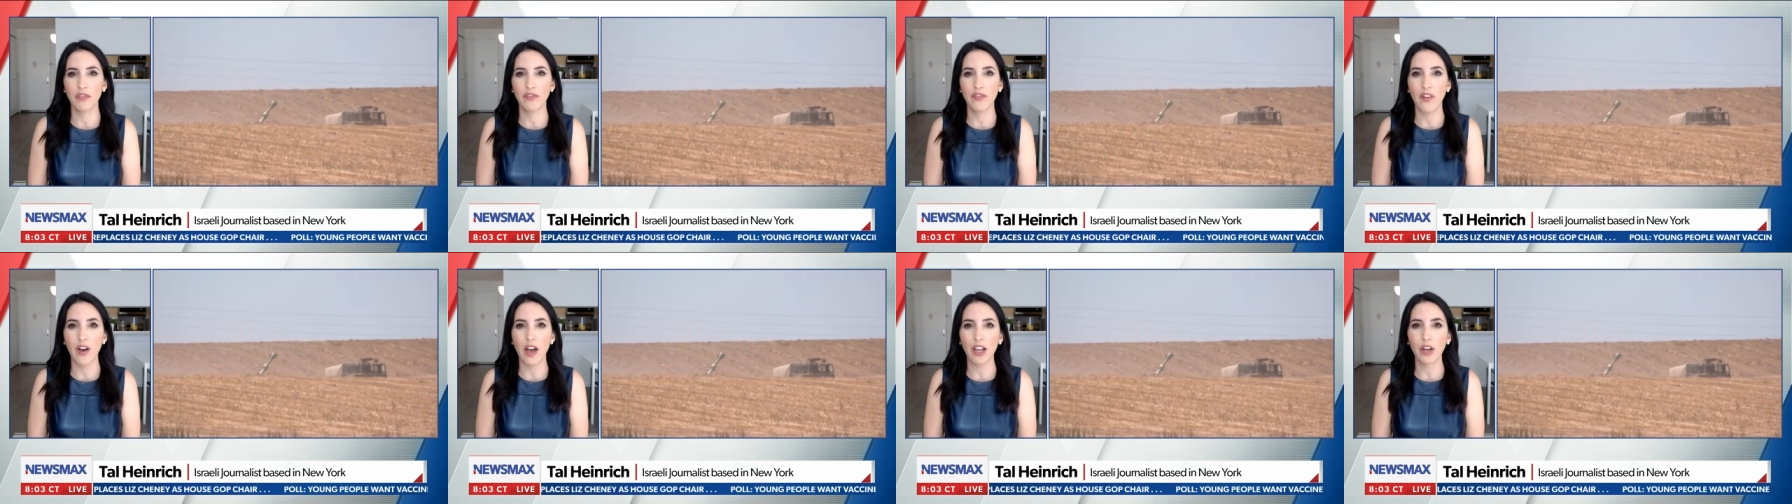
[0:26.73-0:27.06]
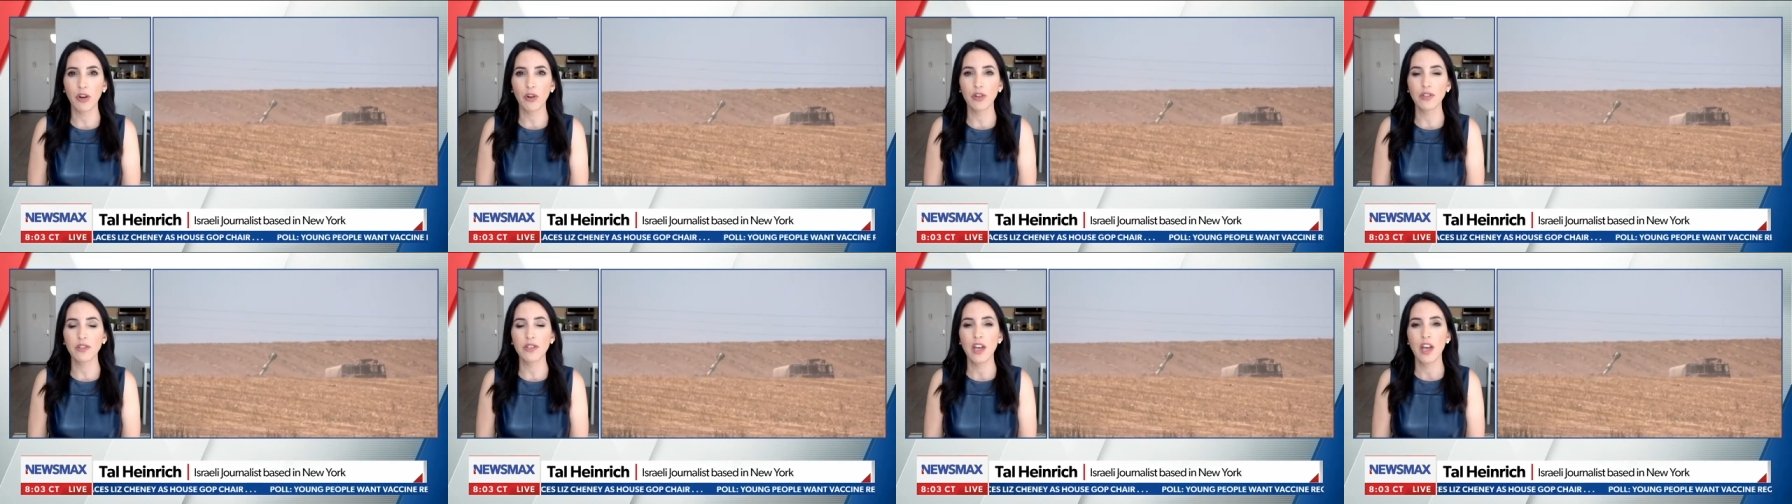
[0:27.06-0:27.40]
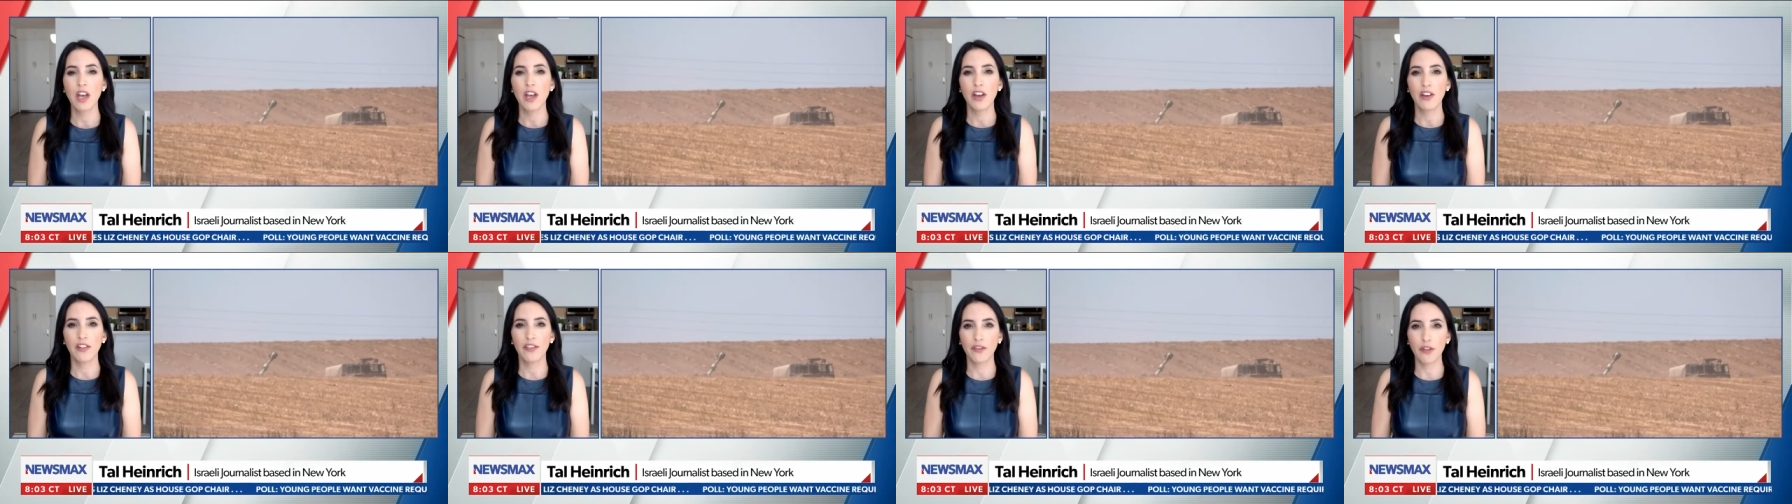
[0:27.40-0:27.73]
fired
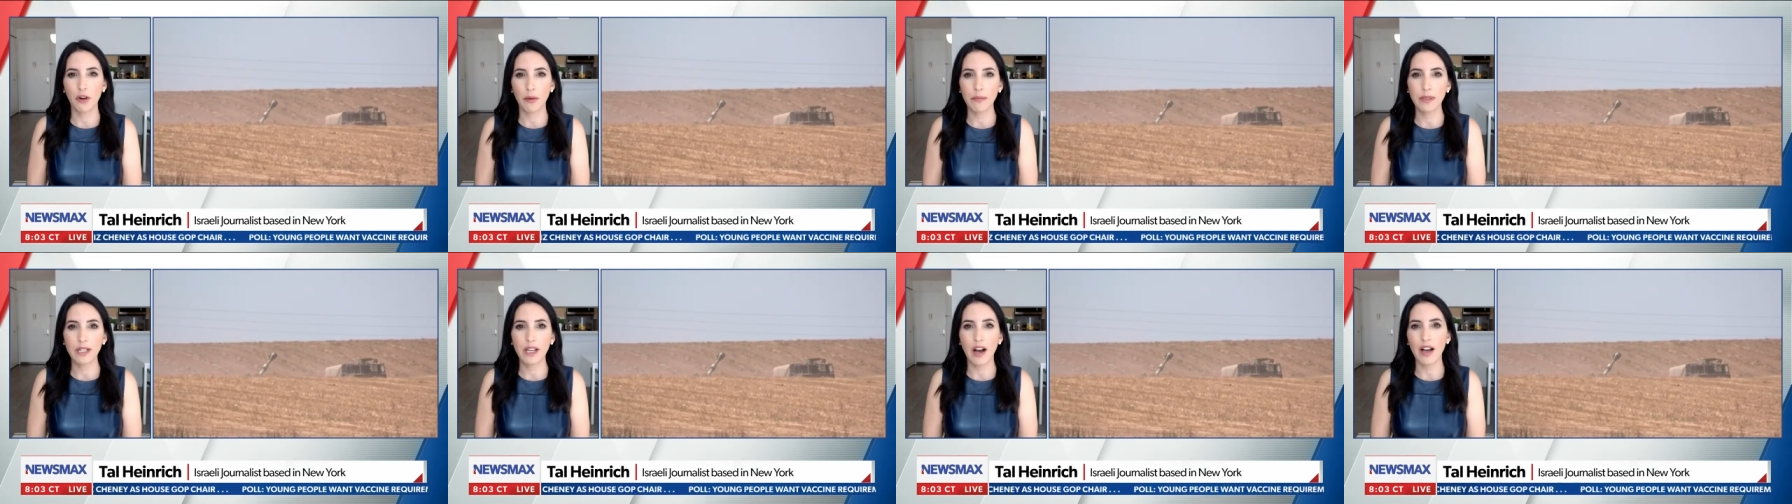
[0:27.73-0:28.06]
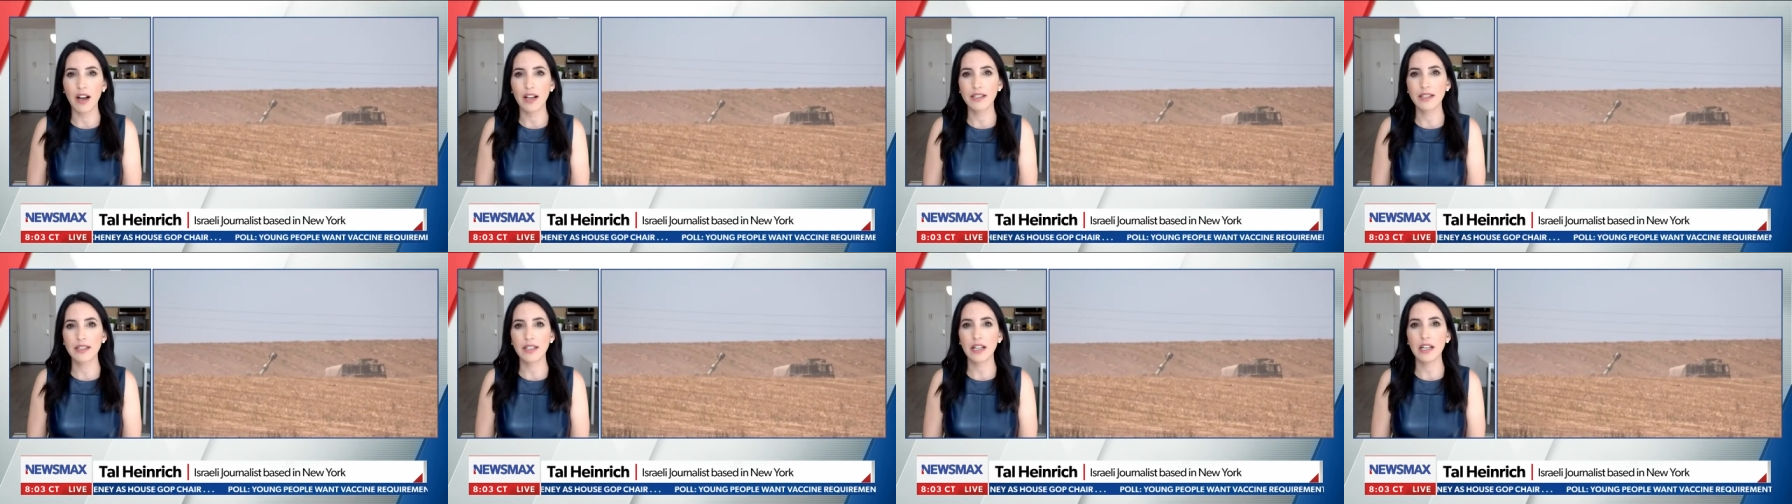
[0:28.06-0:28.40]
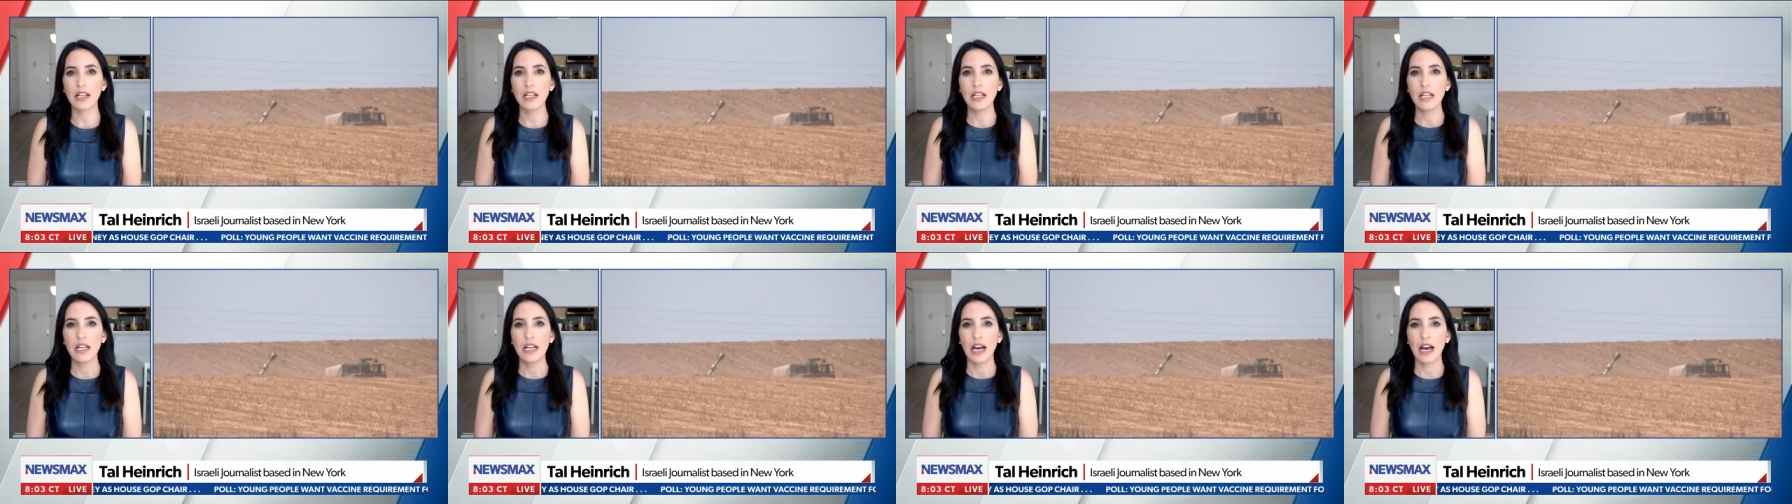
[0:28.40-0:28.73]
from
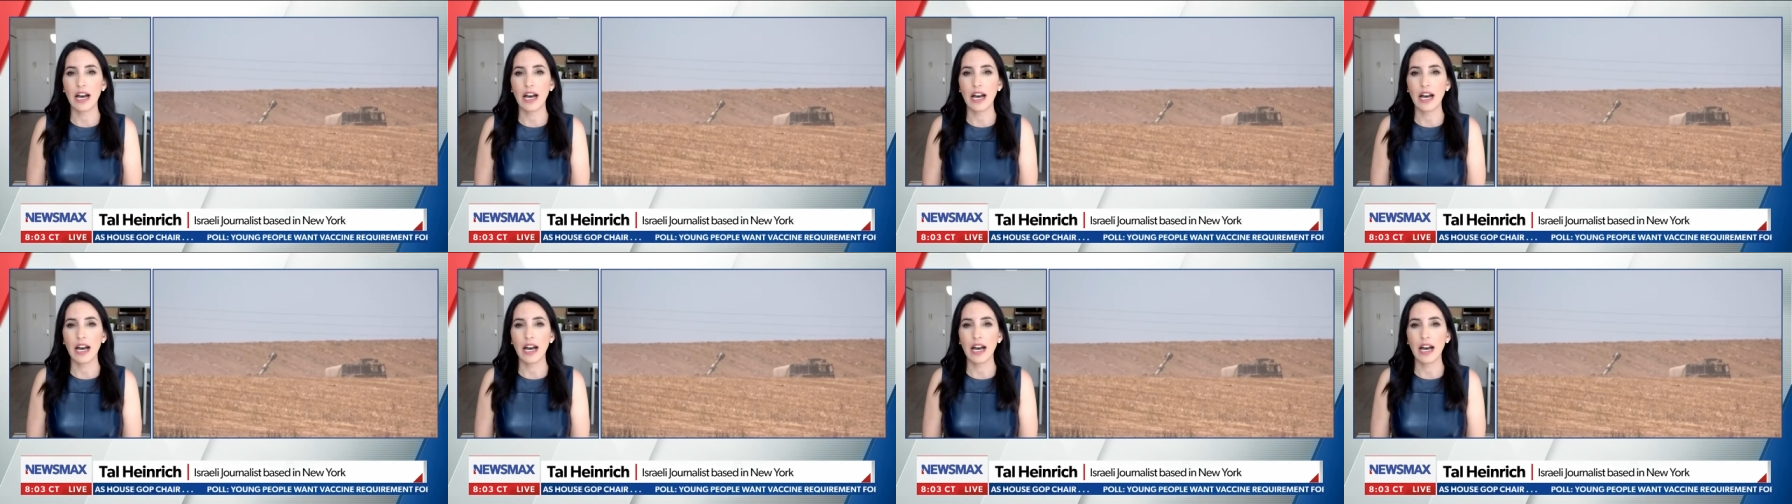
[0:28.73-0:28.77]
Gaza.